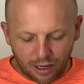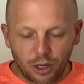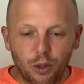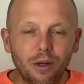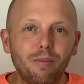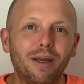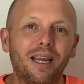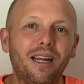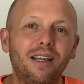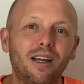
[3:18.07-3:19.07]
You can pick
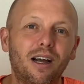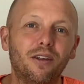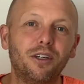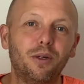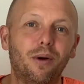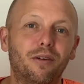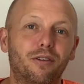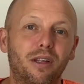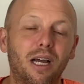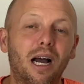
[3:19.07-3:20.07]
any color you want
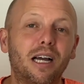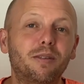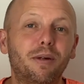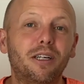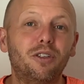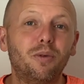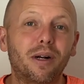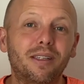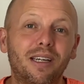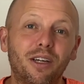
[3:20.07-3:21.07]
for the eyes, but I do
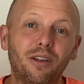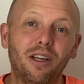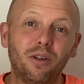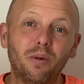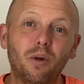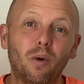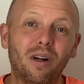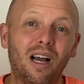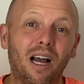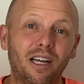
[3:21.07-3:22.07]
want to tell you that
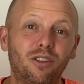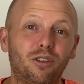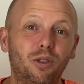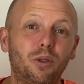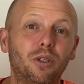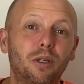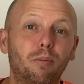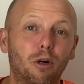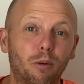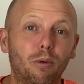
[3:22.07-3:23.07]
unicorn eyes are usually
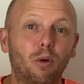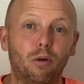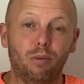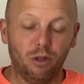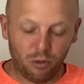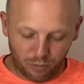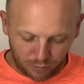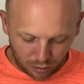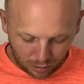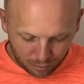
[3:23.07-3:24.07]
purple or blue.
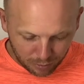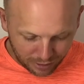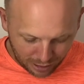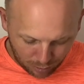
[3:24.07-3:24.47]
So I'm going to pick